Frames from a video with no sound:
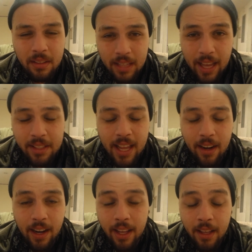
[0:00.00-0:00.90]
Yeah,
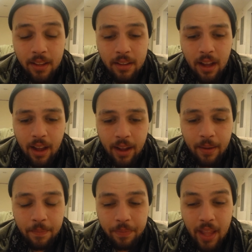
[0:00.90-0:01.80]
Saturday.
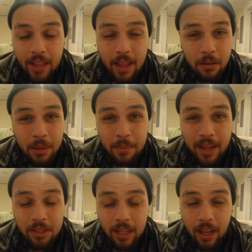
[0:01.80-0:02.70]
And that would be
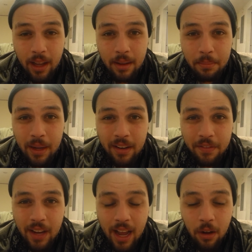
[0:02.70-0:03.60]
amazing. But
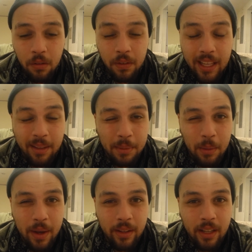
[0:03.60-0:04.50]
if not, hopefully he can be
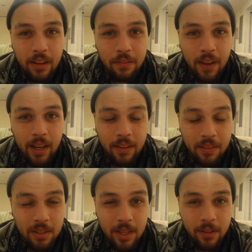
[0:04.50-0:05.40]
well enough, and if
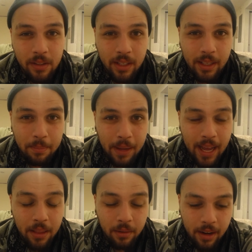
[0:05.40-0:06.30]
the Steelers can get
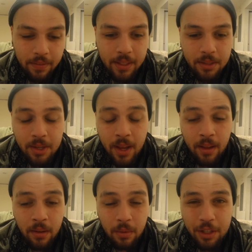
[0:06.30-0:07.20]
by the Ravens,
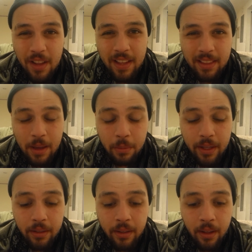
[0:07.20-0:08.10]
which I think they
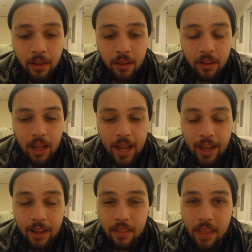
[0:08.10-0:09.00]
will,
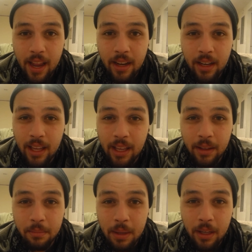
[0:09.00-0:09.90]
then he
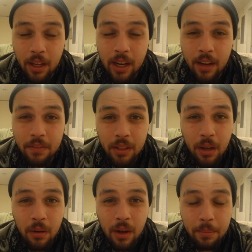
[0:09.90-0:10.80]
can be good enough to
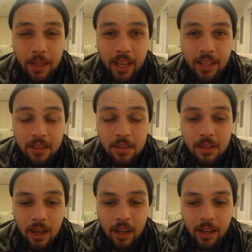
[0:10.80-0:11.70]
go up
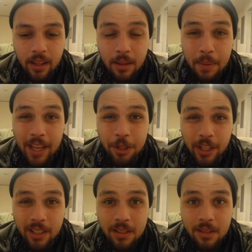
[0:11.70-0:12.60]
against the
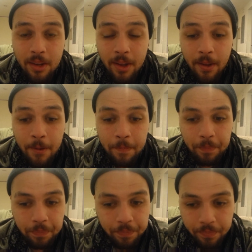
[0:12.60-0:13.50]
Patriots.
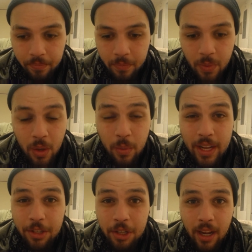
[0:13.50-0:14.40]

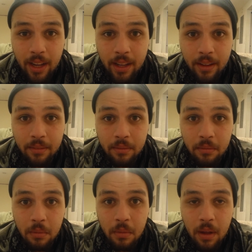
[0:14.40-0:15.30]
Which, that
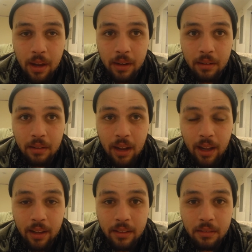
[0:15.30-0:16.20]

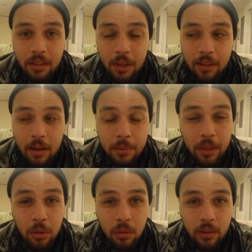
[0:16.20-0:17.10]
would be
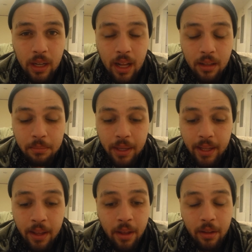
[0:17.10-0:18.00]
cool and all,
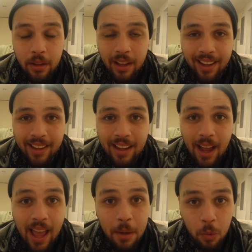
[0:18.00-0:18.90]
but
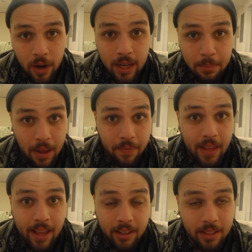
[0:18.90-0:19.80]
I am worried about
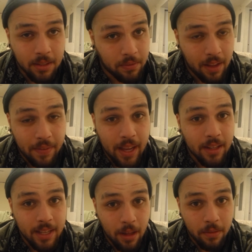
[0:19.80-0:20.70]
that, because if
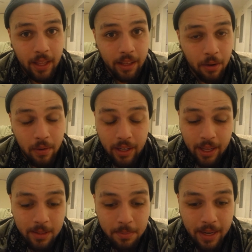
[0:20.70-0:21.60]
Le'Veon's healthy going
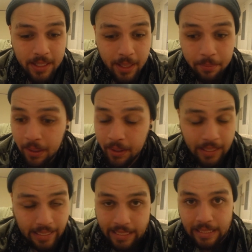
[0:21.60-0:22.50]
against my team,
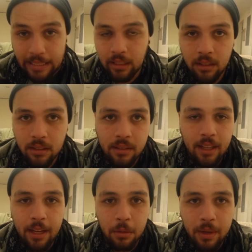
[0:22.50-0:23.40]
I
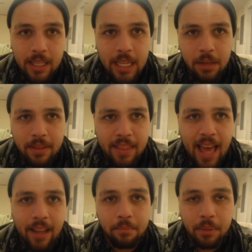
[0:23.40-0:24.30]
don't want to deal with
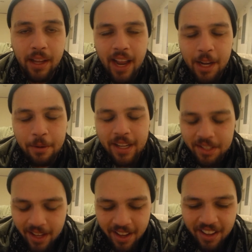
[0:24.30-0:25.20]
that. But
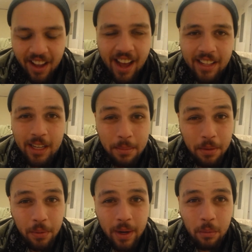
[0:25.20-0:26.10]
anyways, the number
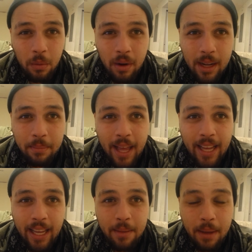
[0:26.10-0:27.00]
3 running
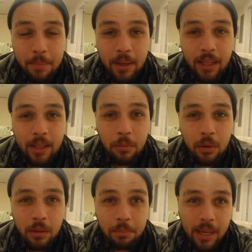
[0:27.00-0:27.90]
back, in my opinion,
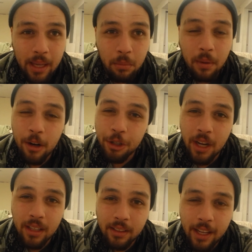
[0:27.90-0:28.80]
would be
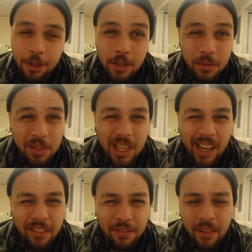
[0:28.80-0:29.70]
Marshawn Lynch. This was
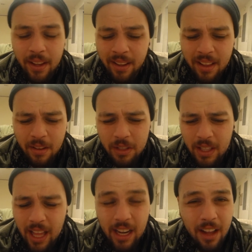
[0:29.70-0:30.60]
tough. There's a
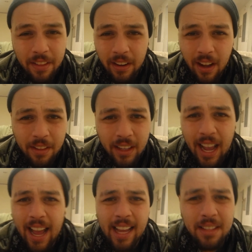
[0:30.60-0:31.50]
lot of other
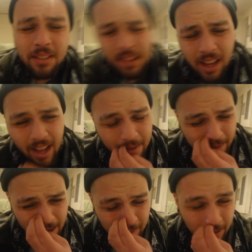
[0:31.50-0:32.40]
guys.
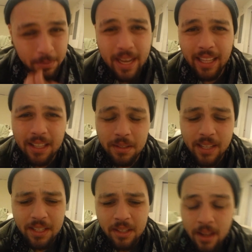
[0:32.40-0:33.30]
Man, when I was making this
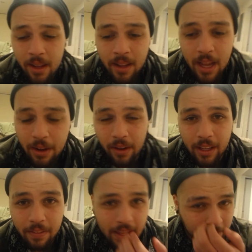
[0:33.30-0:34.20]
list, I
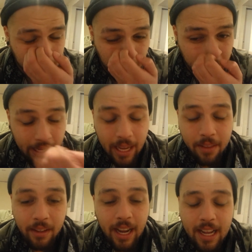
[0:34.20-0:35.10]
could think of so many
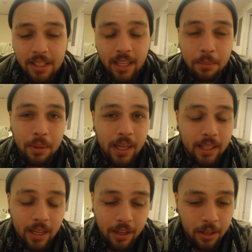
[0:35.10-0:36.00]
other guys that I could put in
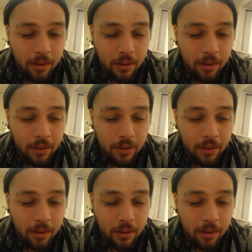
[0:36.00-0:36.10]
there.